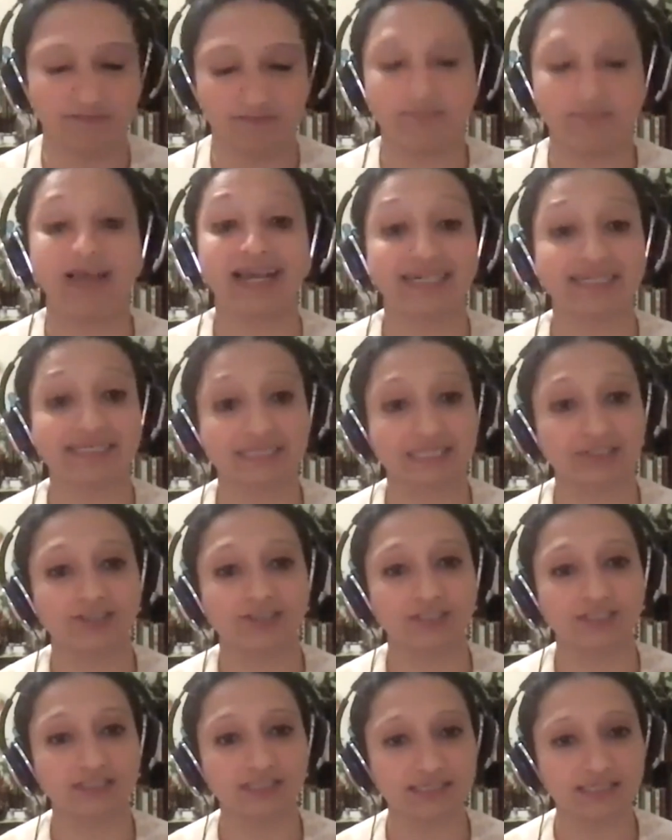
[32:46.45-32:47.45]
bad
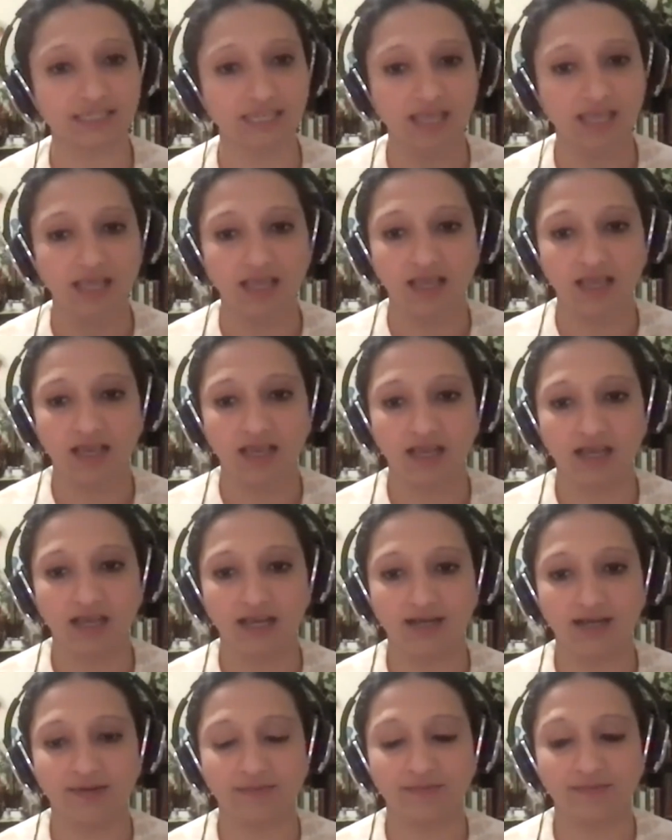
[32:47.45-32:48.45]
seizures,
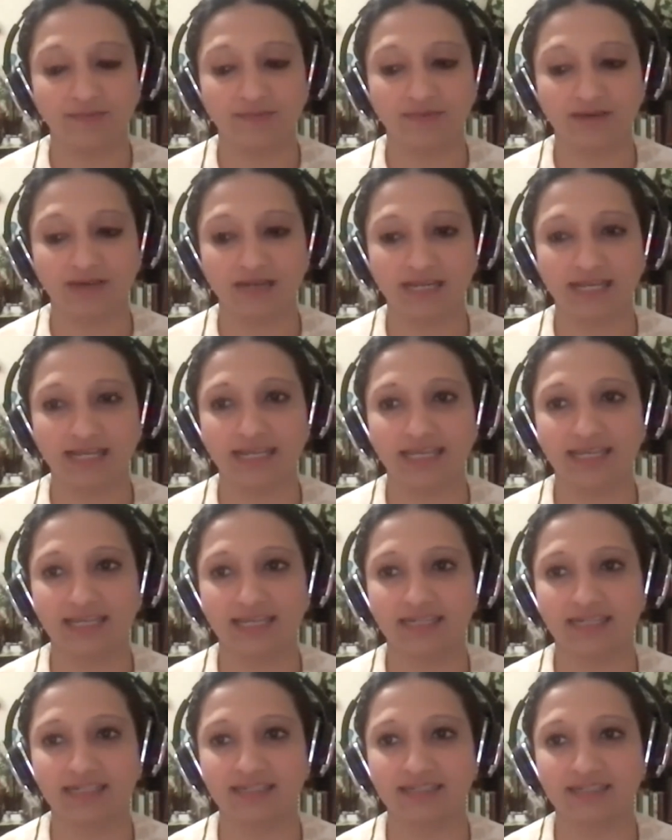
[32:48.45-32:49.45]

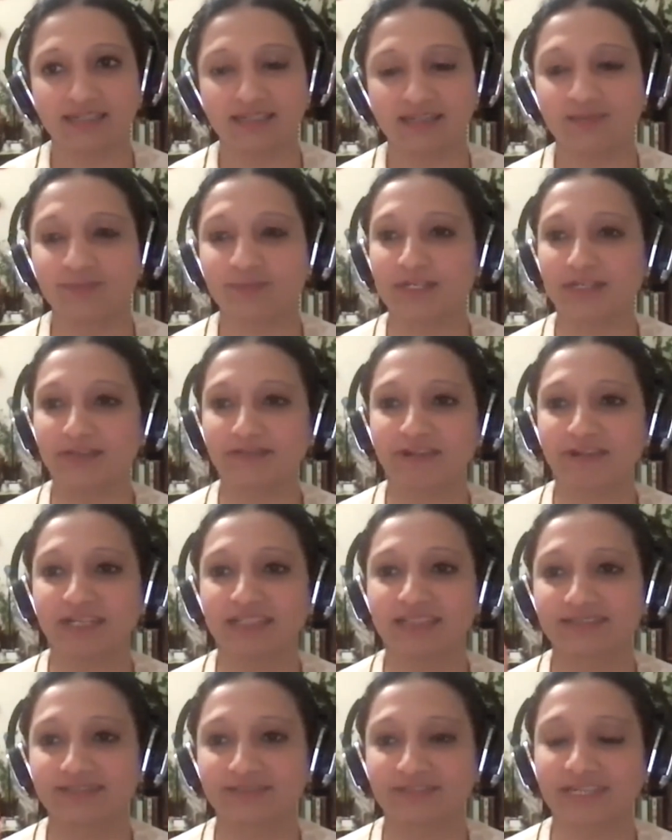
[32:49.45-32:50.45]
and I'm gonna
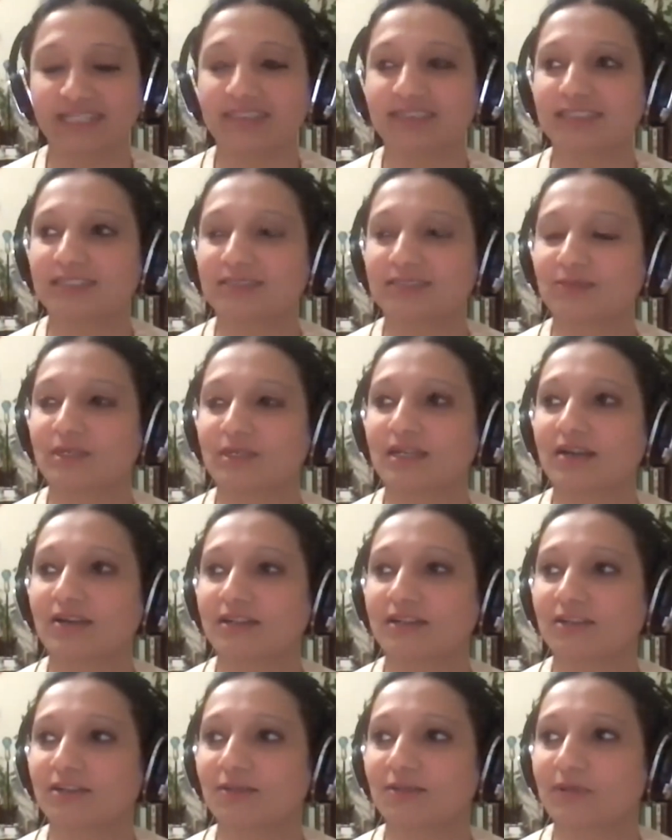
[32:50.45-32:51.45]
find this one
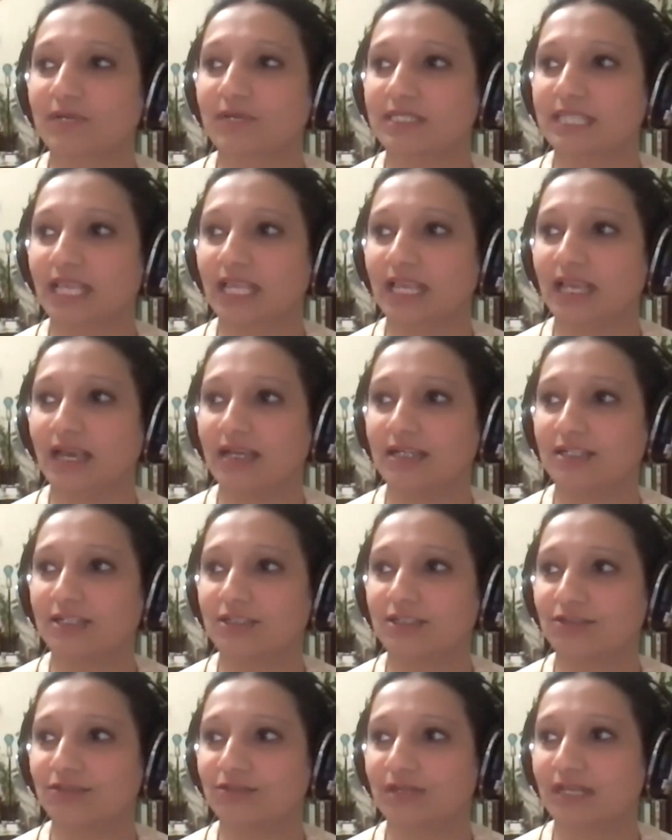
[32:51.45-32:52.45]
article, but they had
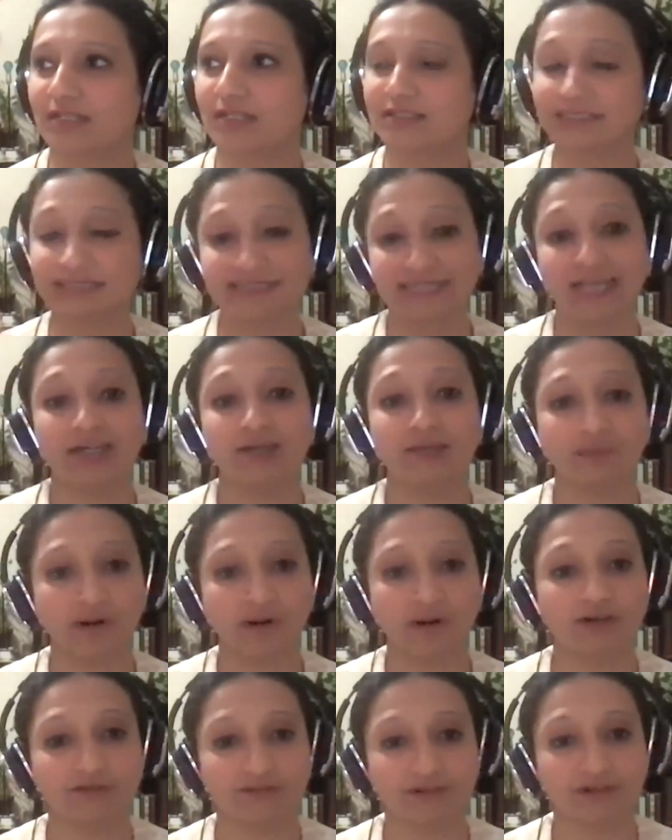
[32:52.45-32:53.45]
to like resect
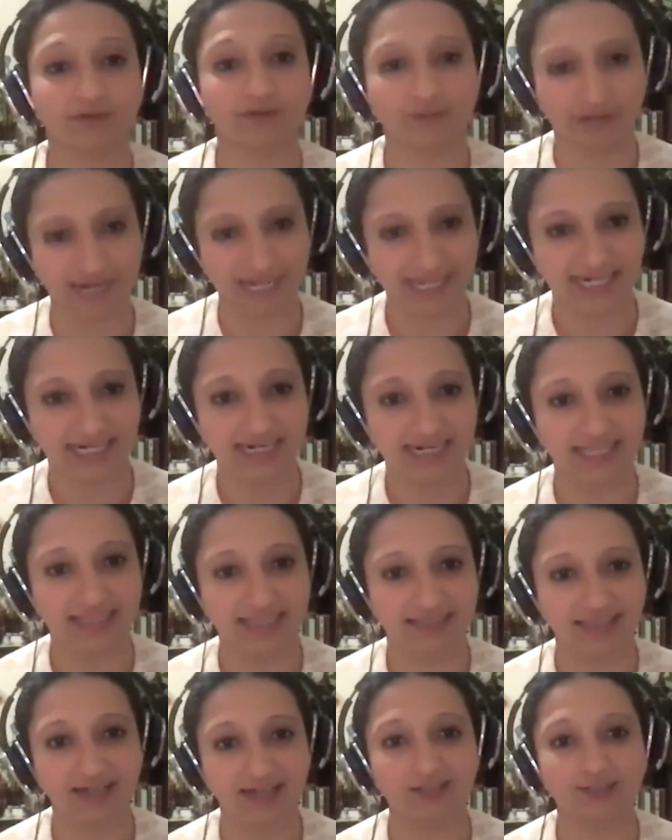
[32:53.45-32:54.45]
part of her brain,
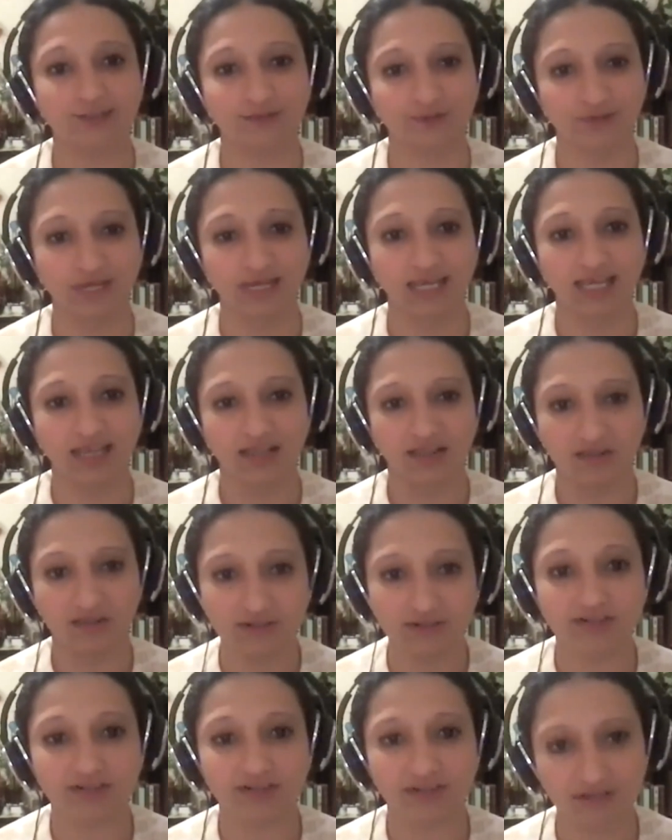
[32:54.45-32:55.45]
like they had to
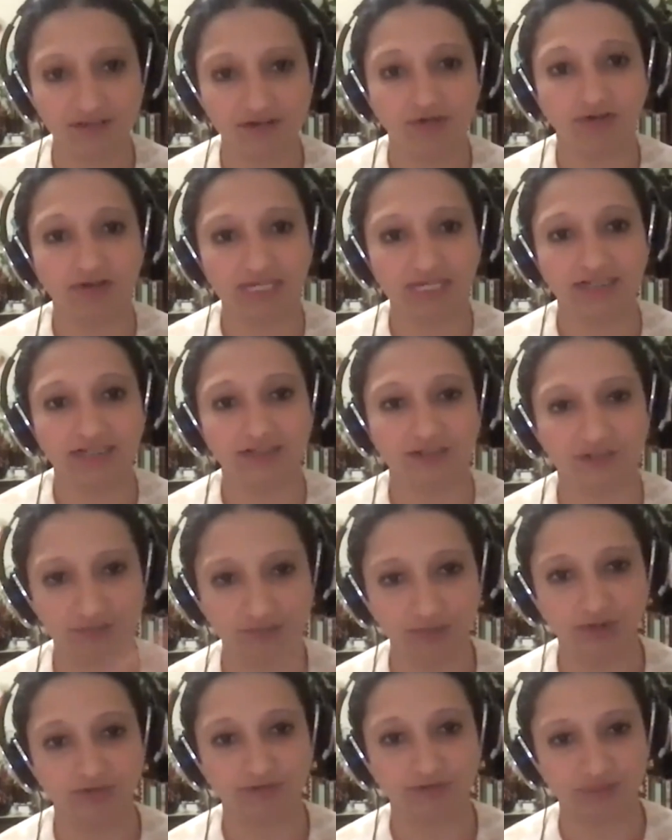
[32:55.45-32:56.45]
literally go in and
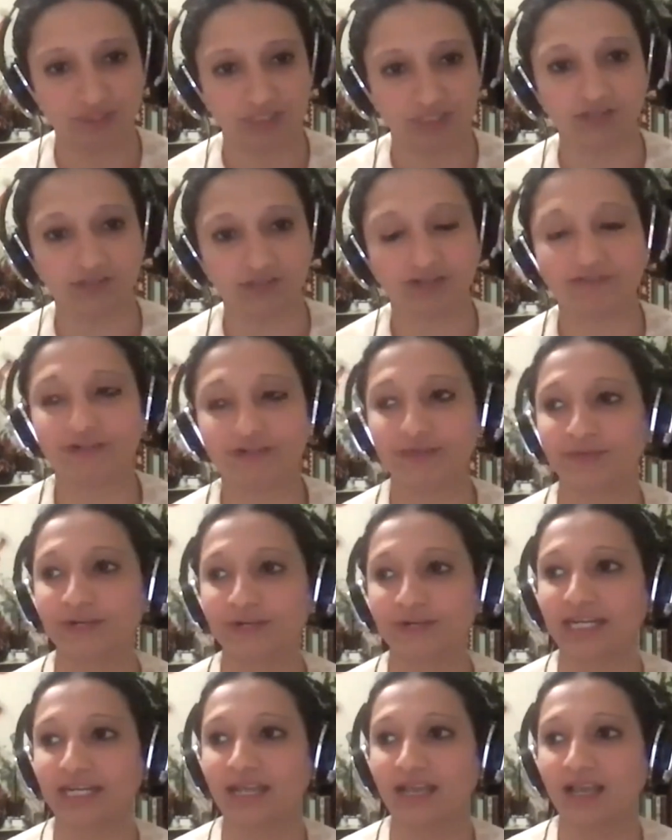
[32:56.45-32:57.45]
remove chunks of her
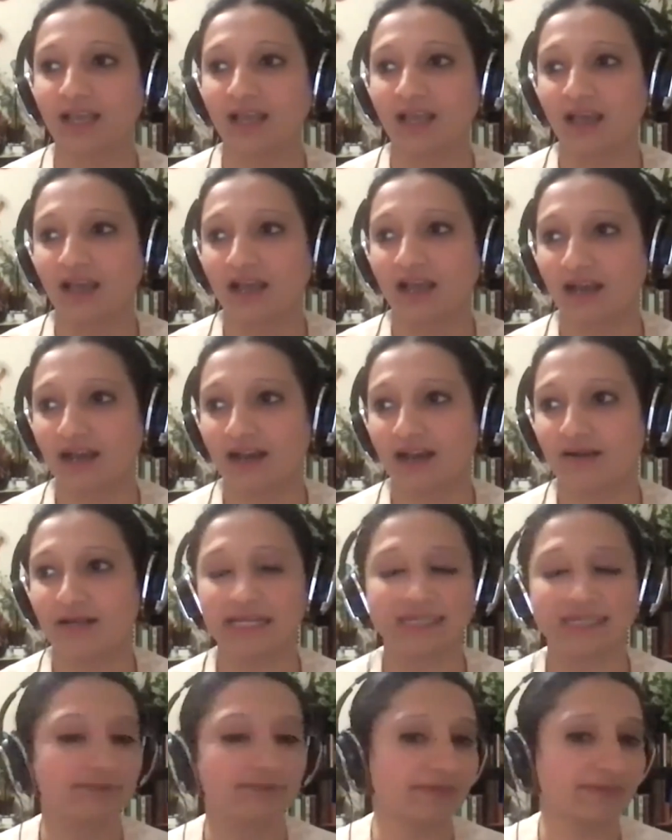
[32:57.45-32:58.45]
brain,
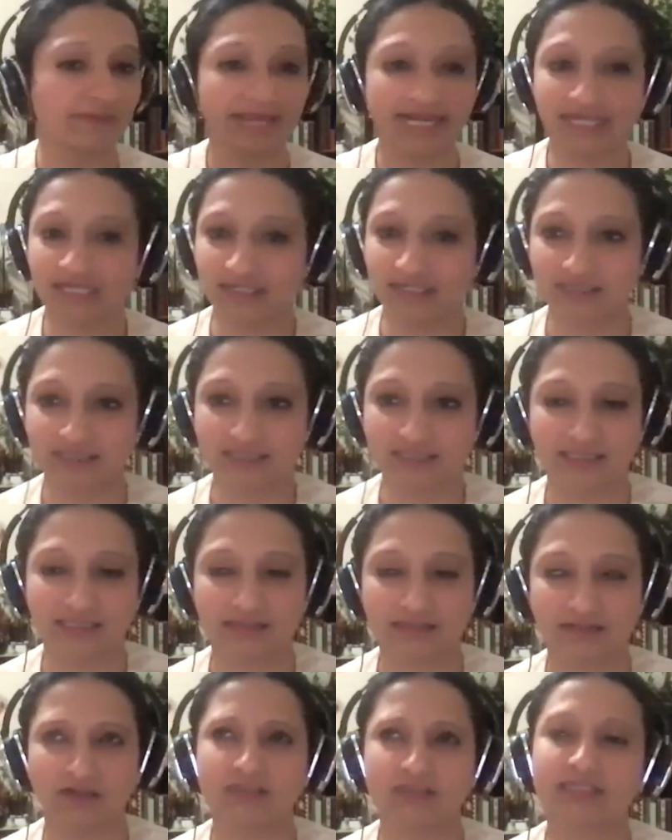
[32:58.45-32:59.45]
and many
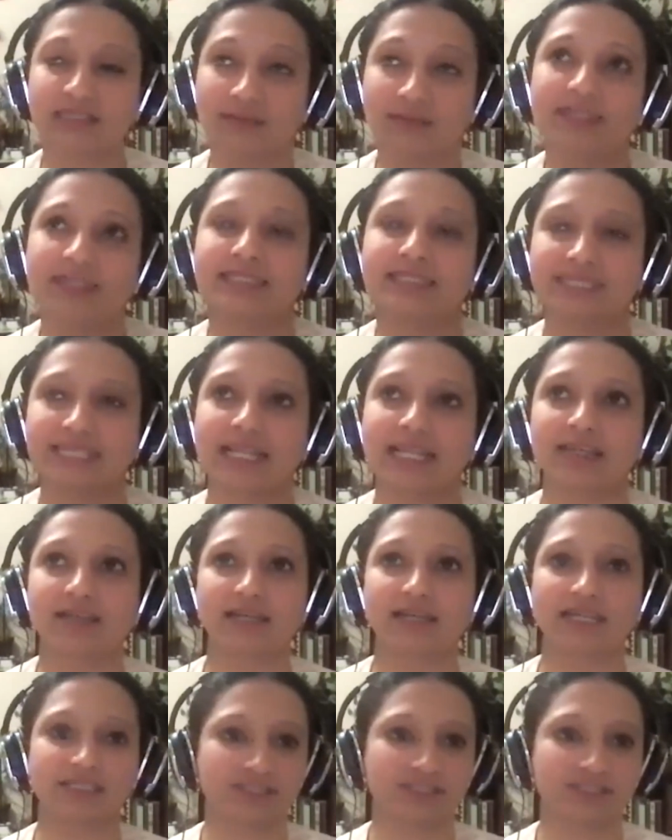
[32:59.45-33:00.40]
years or some years later, like